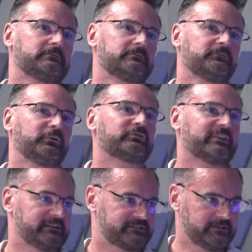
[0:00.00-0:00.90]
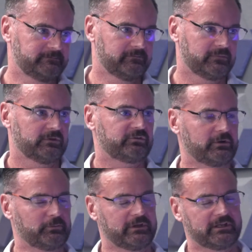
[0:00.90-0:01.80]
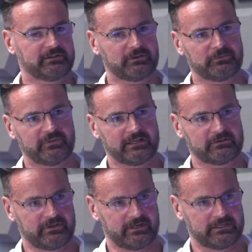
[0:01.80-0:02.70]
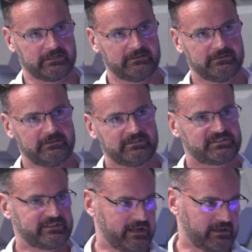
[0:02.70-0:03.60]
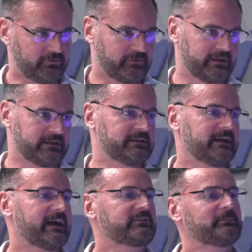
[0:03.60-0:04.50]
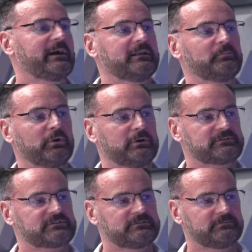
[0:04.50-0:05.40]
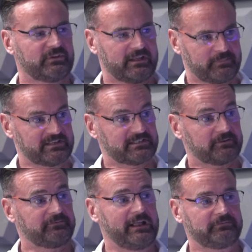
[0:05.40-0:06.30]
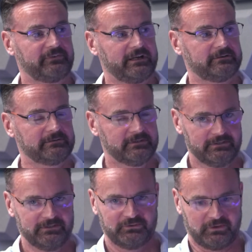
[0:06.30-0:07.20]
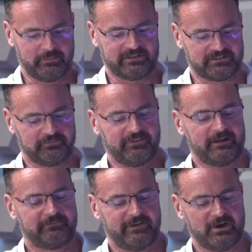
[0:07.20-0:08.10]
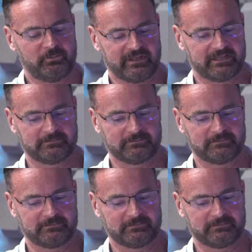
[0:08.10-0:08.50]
functionality. So we can do things like CSV and XML imports. So they're basically a flat file. So you can imagine a flat file being